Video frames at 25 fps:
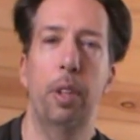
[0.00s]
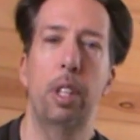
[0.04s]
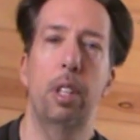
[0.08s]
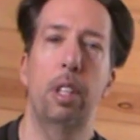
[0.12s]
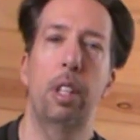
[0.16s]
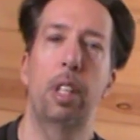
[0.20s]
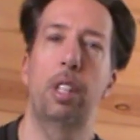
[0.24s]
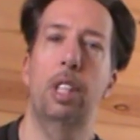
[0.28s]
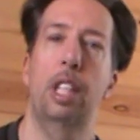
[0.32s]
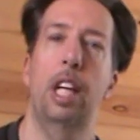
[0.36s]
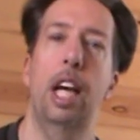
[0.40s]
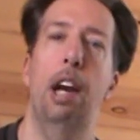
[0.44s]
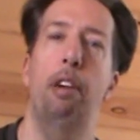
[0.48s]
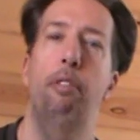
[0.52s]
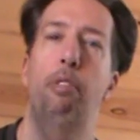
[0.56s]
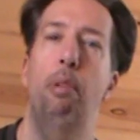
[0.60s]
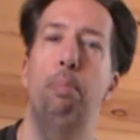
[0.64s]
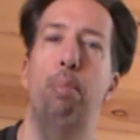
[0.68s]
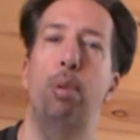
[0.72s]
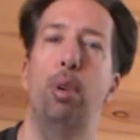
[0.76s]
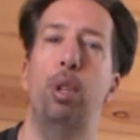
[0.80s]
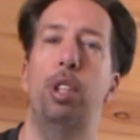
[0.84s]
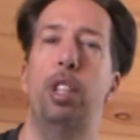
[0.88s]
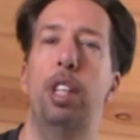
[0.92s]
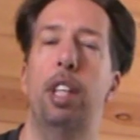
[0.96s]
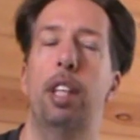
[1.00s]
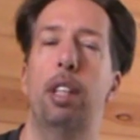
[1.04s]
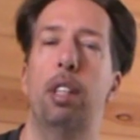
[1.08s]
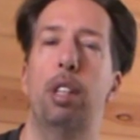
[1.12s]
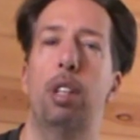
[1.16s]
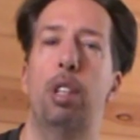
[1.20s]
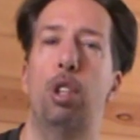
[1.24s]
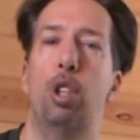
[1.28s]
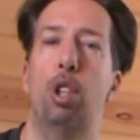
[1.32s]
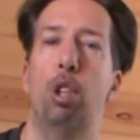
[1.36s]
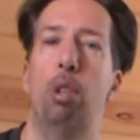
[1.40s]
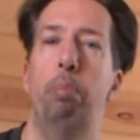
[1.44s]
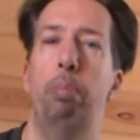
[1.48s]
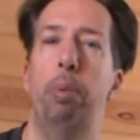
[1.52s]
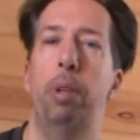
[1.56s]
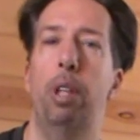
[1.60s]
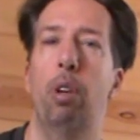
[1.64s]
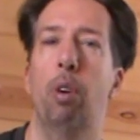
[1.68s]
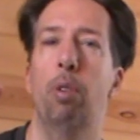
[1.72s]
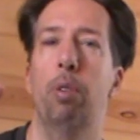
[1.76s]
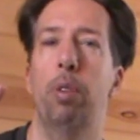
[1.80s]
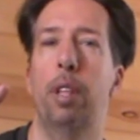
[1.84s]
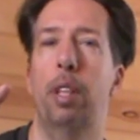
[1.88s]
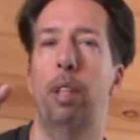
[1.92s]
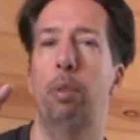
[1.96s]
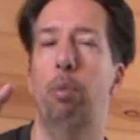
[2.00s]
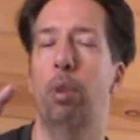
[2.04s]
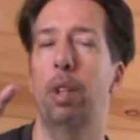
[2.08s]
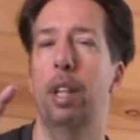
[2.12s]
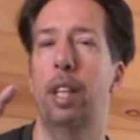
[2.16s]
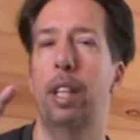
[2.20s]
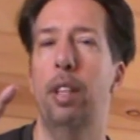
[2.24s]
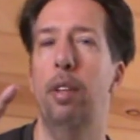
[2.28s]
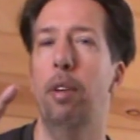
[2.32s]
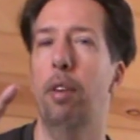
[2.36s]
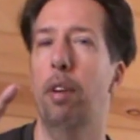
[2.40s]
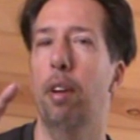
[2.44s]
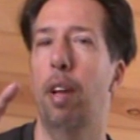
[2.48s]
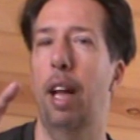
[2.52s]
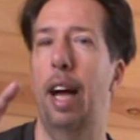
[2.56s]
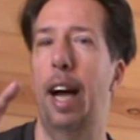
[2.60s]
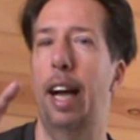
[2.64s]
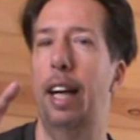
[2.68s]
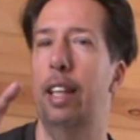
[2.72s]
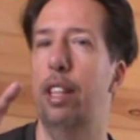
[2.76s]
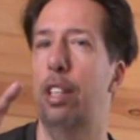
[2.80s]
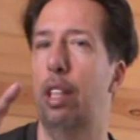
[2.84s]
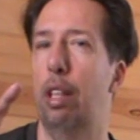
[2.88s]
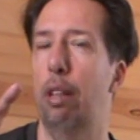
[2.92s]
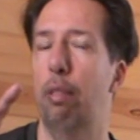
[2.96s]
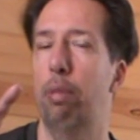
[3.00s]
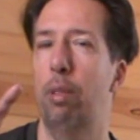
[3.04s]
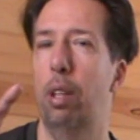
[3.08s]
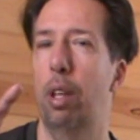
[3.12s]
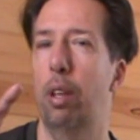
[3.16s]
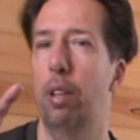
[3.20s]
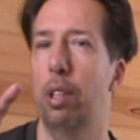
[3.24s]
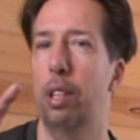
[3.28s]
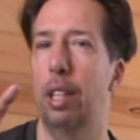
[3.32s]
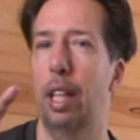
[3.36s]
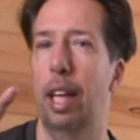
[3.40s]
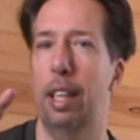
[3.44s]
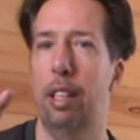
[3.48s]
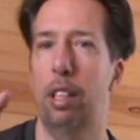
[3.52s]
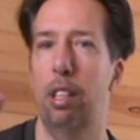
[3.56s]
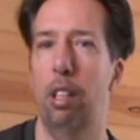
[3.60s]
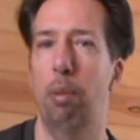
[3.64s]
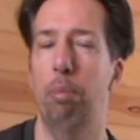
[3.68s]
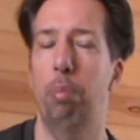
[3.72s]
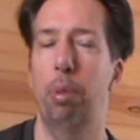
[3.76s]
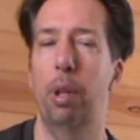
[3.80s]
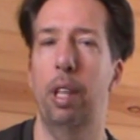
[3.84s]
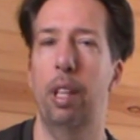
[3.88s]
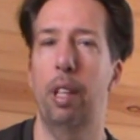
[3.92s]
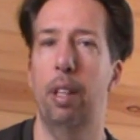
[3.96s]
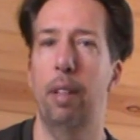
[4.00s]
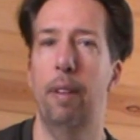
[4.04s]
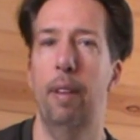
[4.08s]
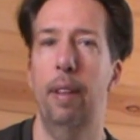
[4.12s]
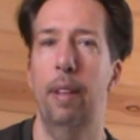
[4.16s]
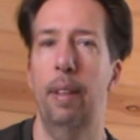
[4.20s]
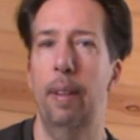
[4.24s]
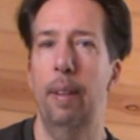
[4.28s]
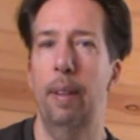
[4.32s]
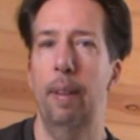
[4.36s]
this this kind of a push in is should be only really utilized if there's like something